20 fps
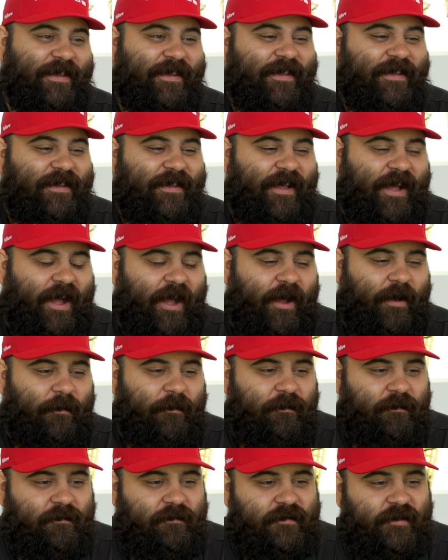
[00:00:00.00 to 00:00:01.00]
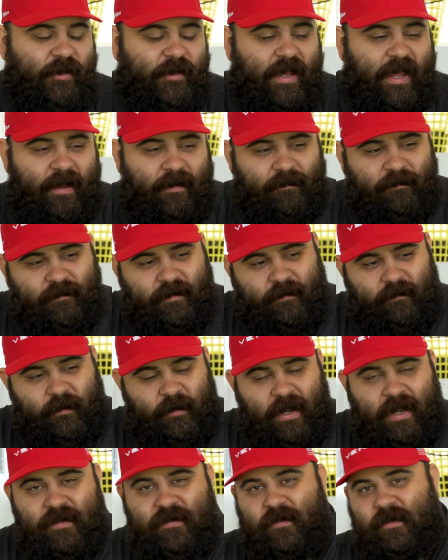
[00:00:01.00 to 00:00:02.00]
Yeah. Um, so yeah, if you
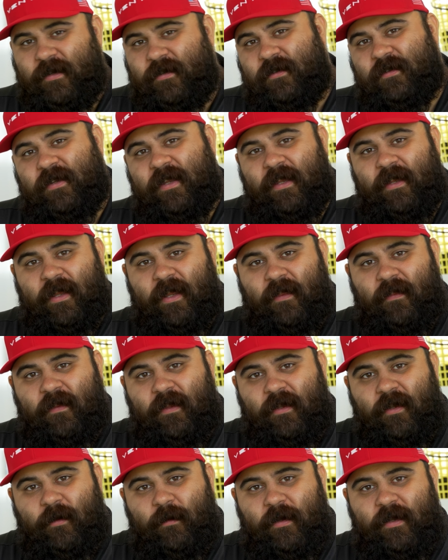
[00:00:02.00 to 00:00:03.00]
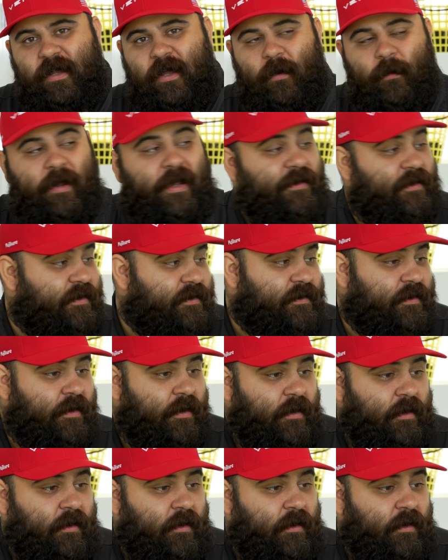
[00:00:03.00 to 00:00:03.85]
guys are interested in the new Edel wedges,